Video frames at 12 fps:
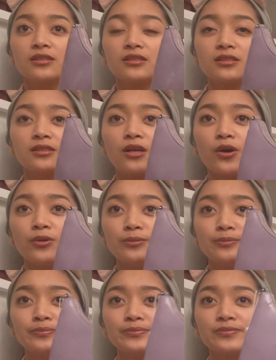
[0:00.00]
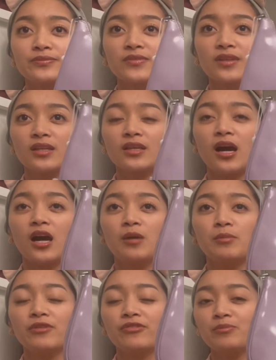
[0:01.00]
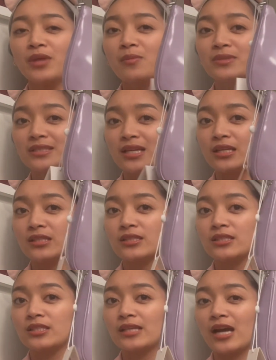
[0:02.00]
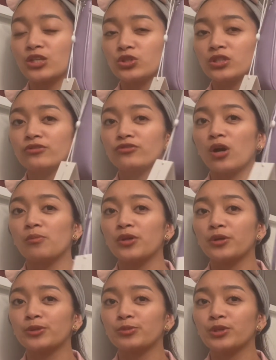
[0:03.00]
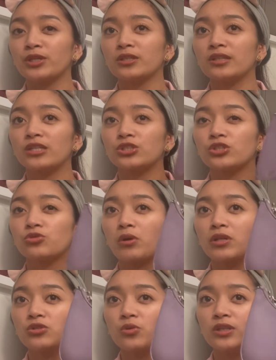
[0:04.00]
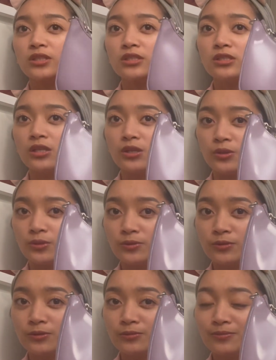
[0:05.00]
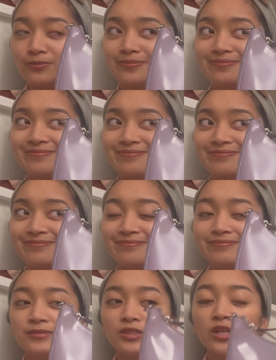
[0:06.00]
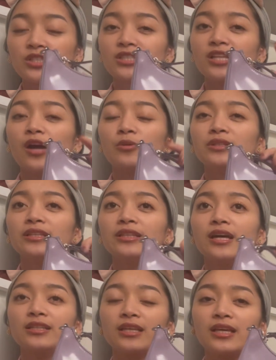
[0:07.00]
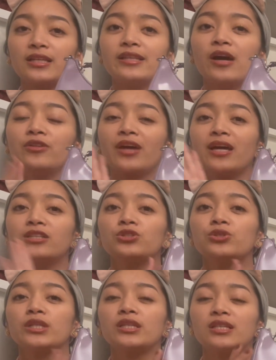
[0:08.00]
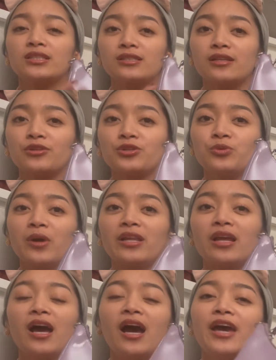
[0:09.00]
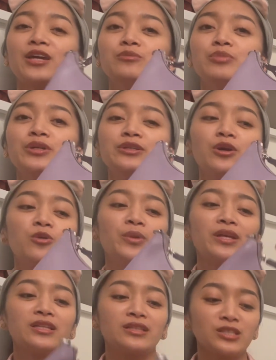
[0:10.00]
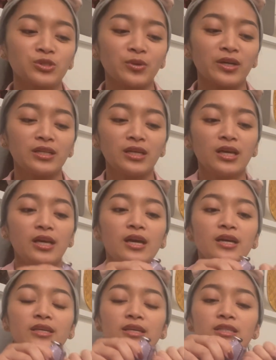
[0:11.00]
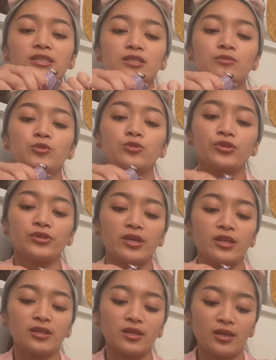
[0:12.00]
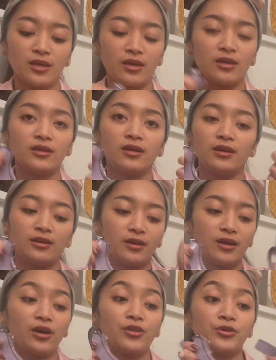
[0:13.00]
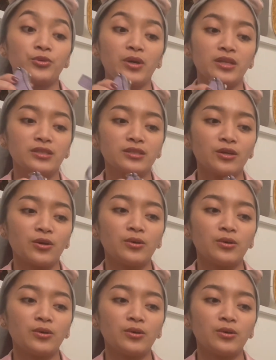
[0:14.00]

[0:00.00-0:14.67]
So, um, if I'm not mistaken, this is actually from their spring collection 2022. So I just got really lucky. Now they had two of these. The other one I could barely open, and this one is smoother than the other one. So,